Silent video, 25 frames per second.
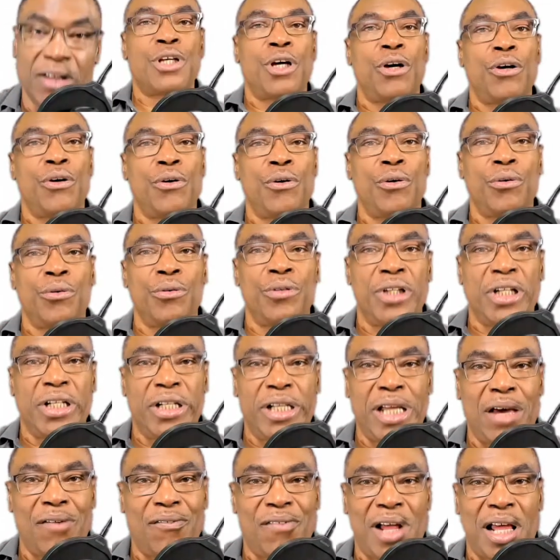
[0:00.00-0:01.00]
So the
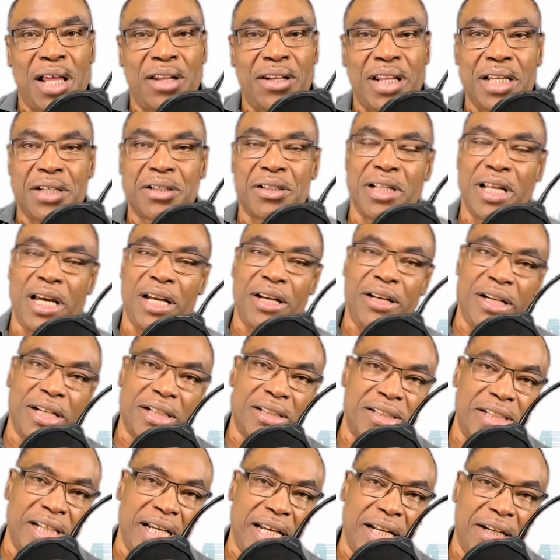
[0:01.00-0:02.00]
debt validation letter,
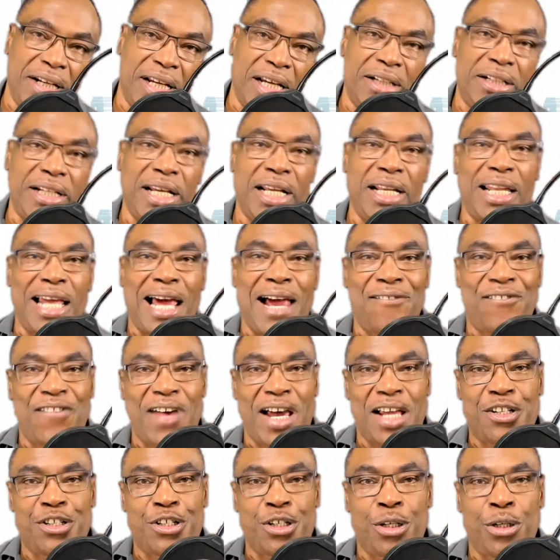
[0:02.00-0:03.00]
you're that they laugh
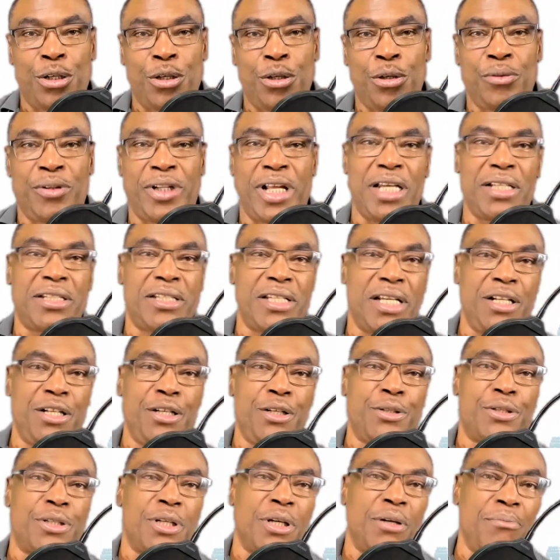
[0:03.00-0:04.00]
at you, they send
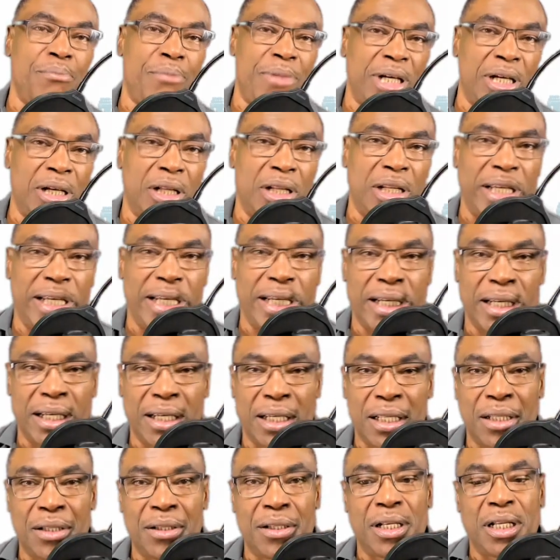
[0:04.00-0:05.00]
you some billing and uh,